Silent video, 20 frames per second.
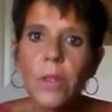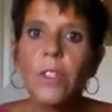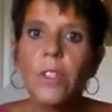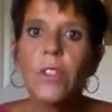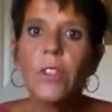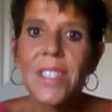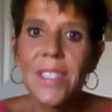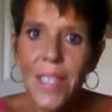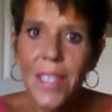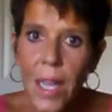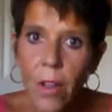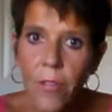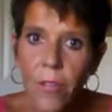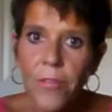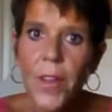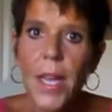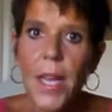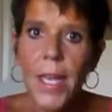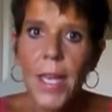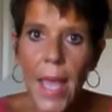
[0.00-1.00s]
yourself
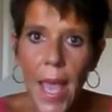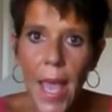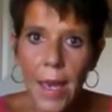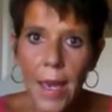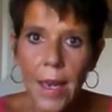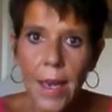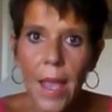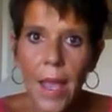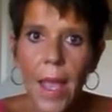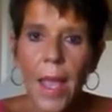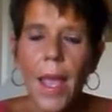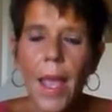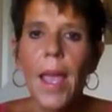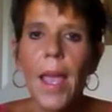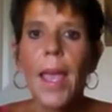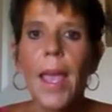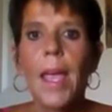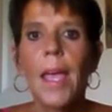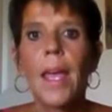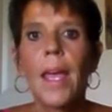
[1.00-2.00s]
again
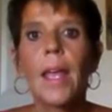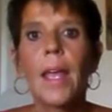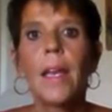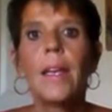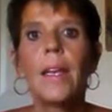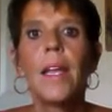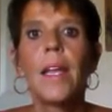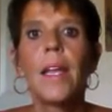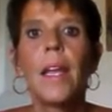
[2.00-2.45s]
and